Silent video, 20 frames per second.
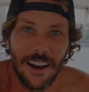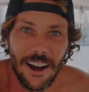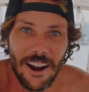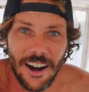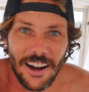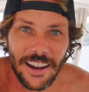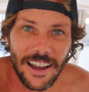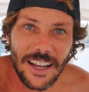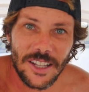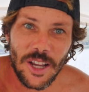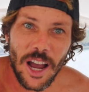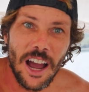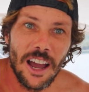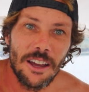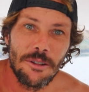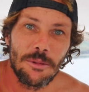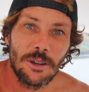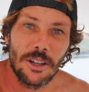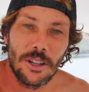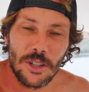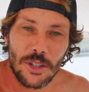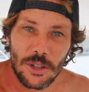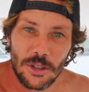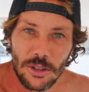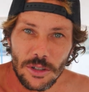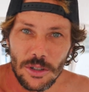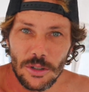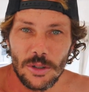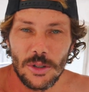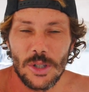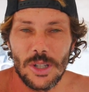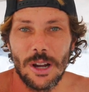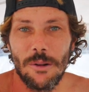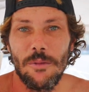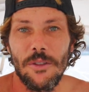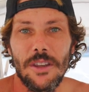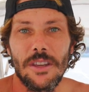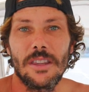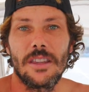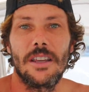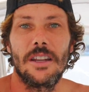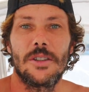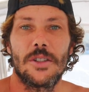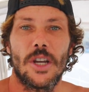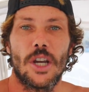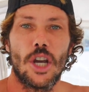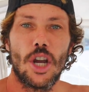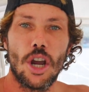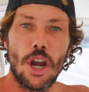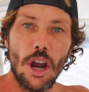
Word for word: Alright guys, I am going to show you something that is a